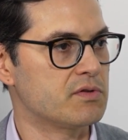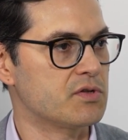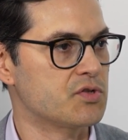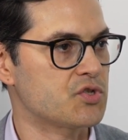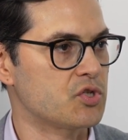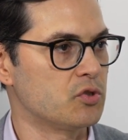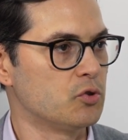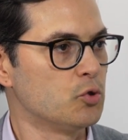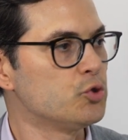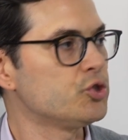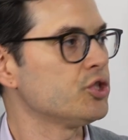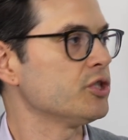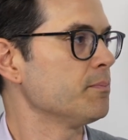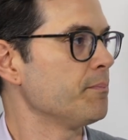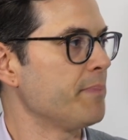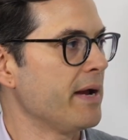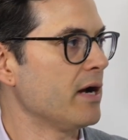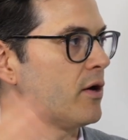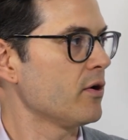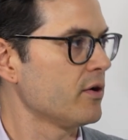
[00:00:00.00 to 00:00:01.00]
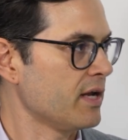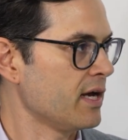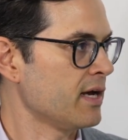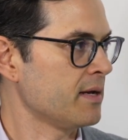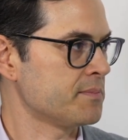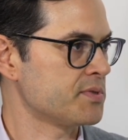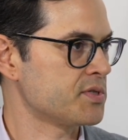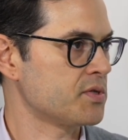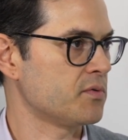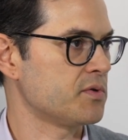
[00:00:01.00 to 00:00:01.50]
solution
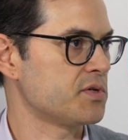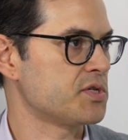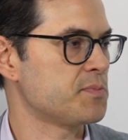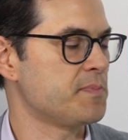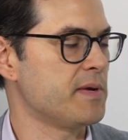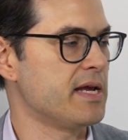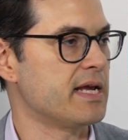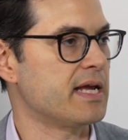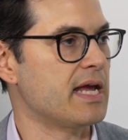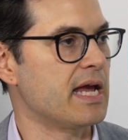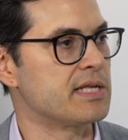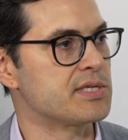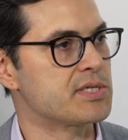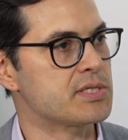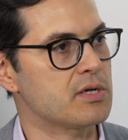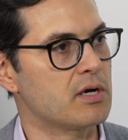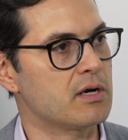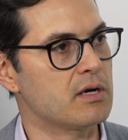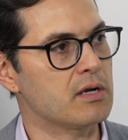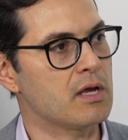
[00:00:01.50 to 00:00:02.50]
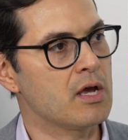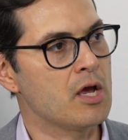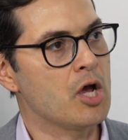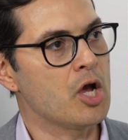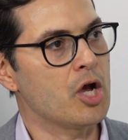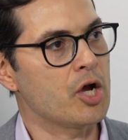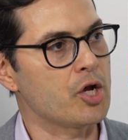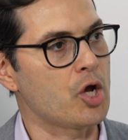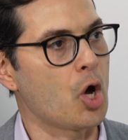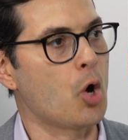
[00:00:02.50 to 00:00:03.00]
paradigm, so to speak, and start
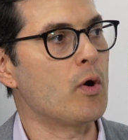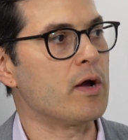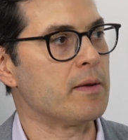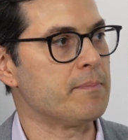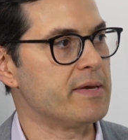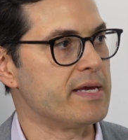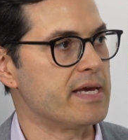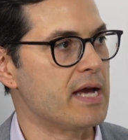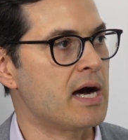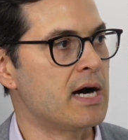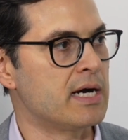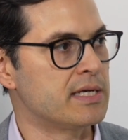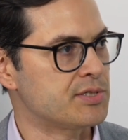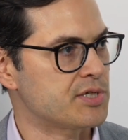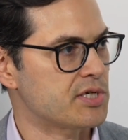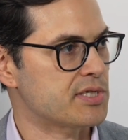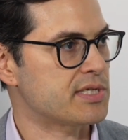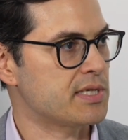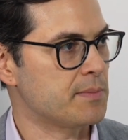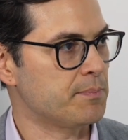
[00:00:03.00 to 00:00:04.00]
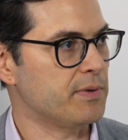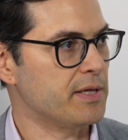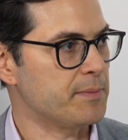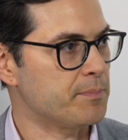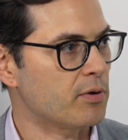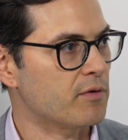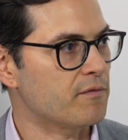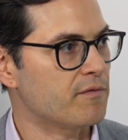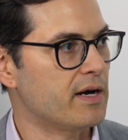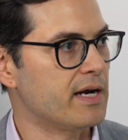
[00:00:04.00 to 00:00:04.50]
going beyond just simply
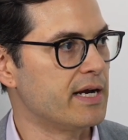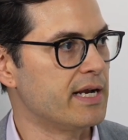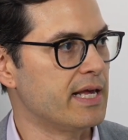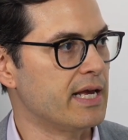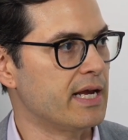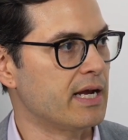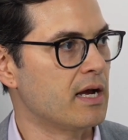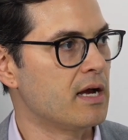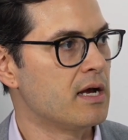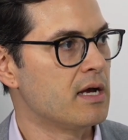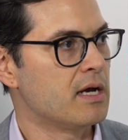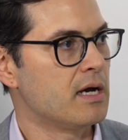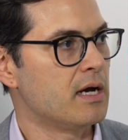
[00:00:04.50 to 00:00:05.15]
providing